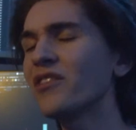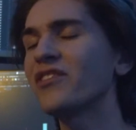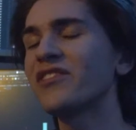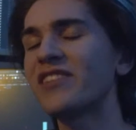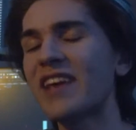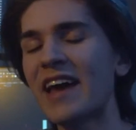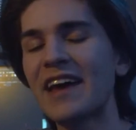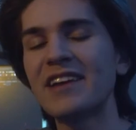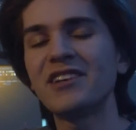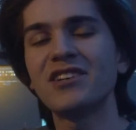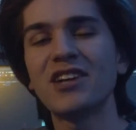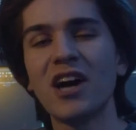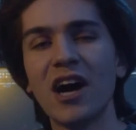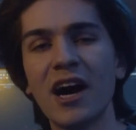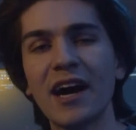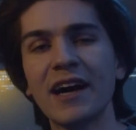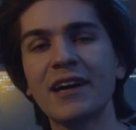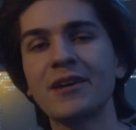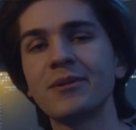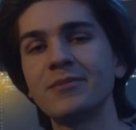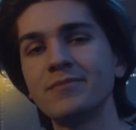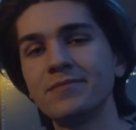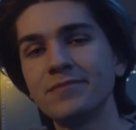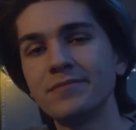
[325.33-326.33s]
said,
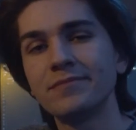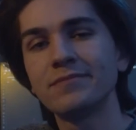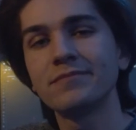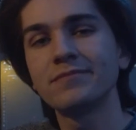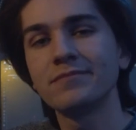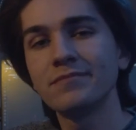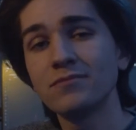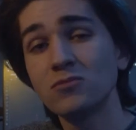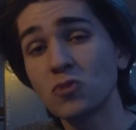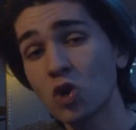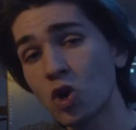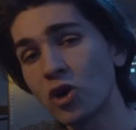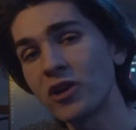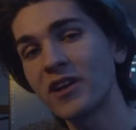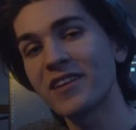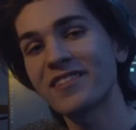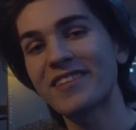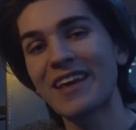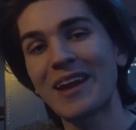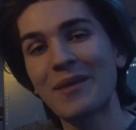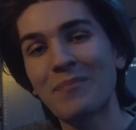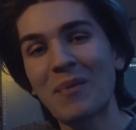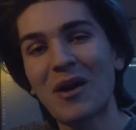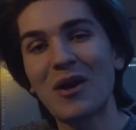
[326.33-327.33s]
Doc. Couldn't have
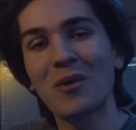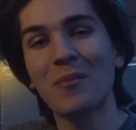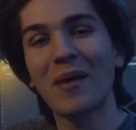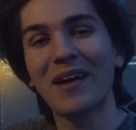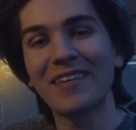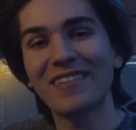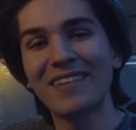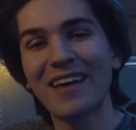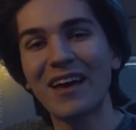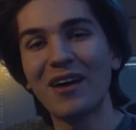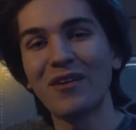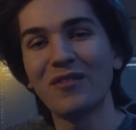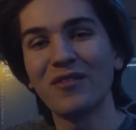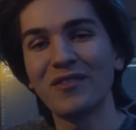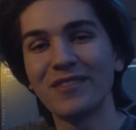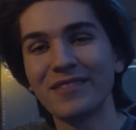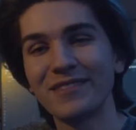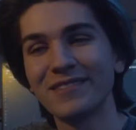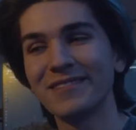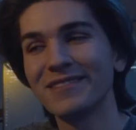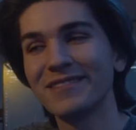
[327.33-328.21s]
said it better myself.